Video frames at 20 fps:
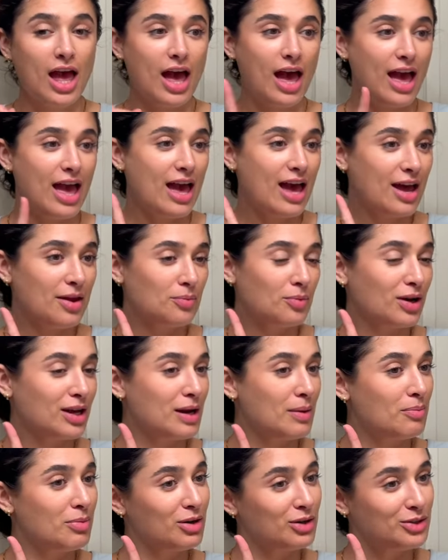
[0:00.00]
and we're
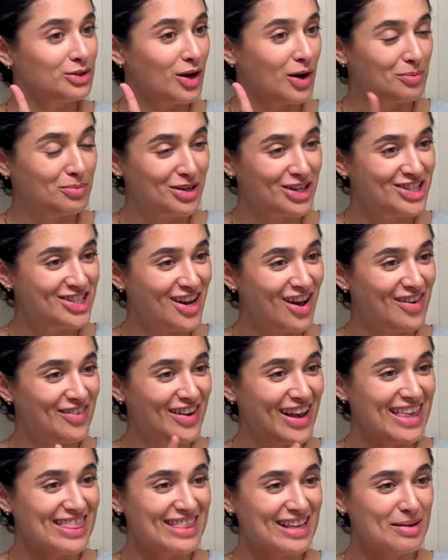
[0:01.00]
gonna build our
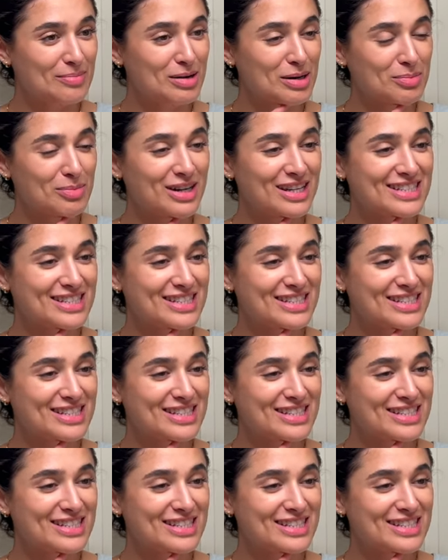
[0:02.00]
bookshelf and then I'm gonna put